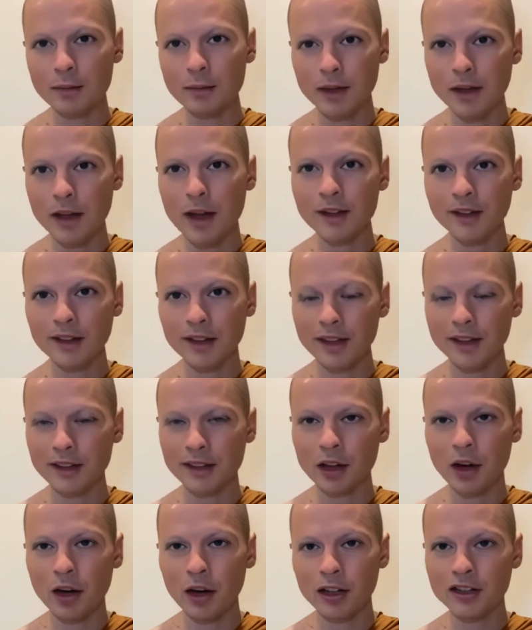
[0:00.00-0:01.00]
because it is
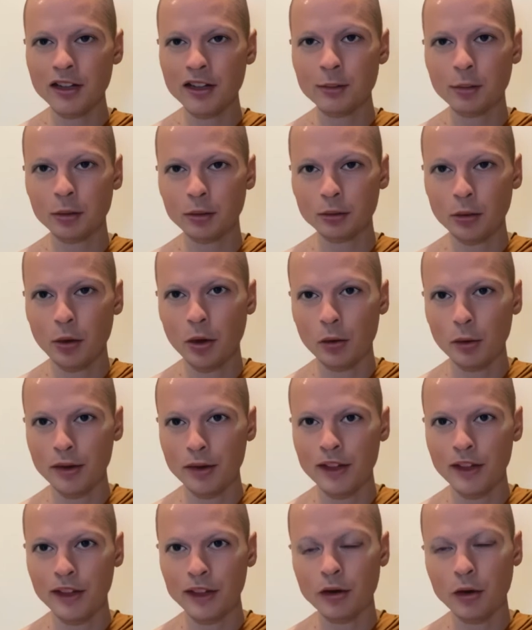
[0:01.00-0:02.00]
an archetypal role
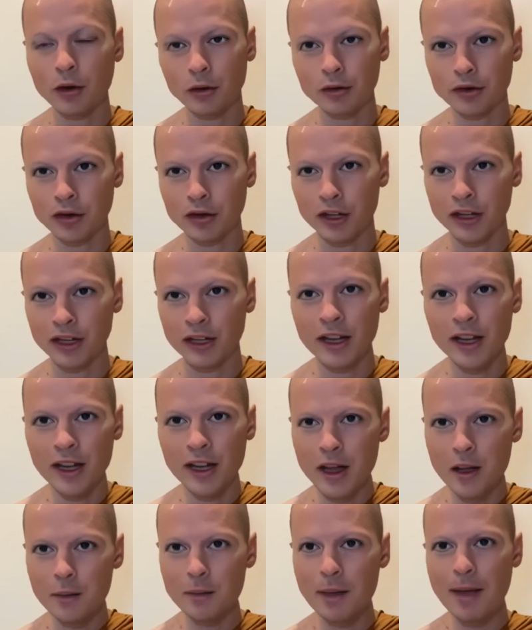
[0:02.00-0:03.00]
within a culture and
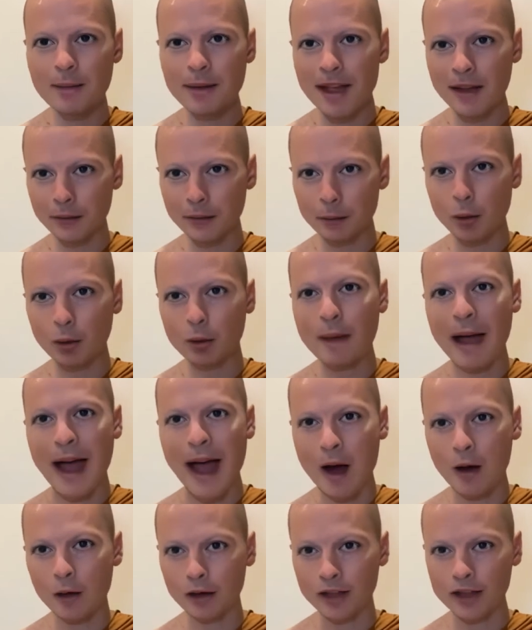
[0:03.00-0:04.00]
maybe has more
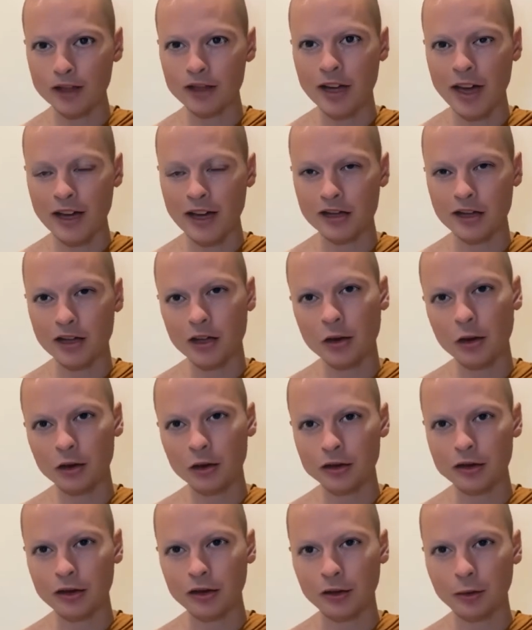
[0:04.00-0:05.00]
power to change the
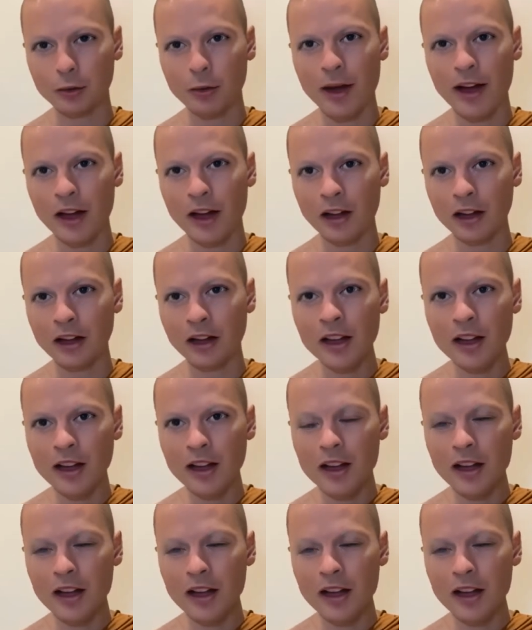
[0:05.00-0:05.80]
culture as well.